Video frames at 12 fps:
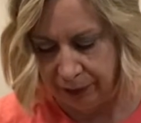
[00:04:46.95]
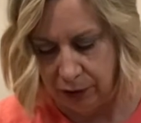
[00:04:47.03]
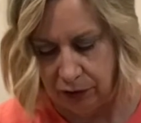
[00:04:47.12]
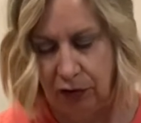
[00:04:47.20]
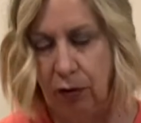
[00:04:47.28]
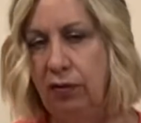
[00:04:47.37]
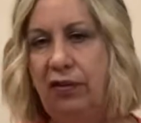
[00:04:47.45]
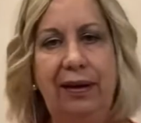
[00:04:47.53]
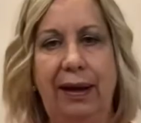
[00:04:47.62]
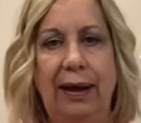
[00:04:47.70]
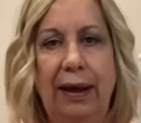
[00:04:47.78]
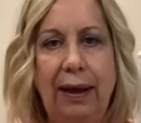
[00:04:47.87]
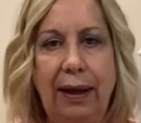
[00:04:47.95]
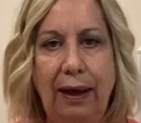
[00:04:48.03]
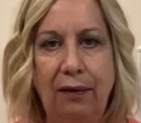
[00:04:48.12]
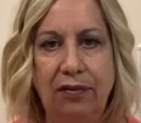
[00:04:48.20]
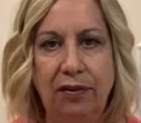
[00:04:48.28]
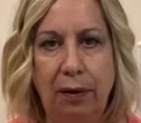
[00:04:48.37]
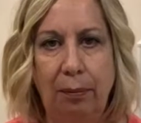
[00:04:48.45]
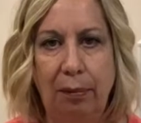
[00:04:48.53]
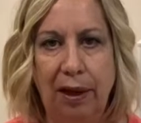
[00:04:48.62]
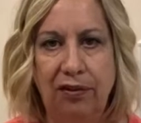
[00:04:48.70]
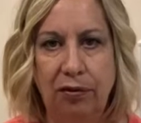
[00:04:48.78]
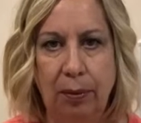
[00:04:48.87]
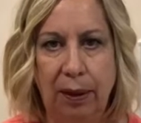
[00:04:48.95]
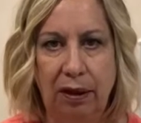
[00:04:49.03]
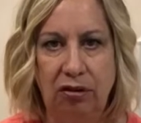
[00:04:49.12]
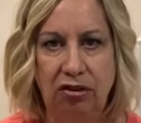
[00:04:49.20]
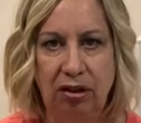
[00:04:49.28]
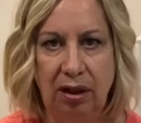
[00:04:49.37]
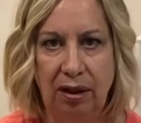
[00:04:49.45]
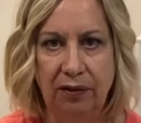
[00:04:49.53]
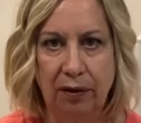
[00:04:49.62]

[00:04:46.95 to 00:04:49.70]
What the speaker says: So today I have some mozzarella cheese,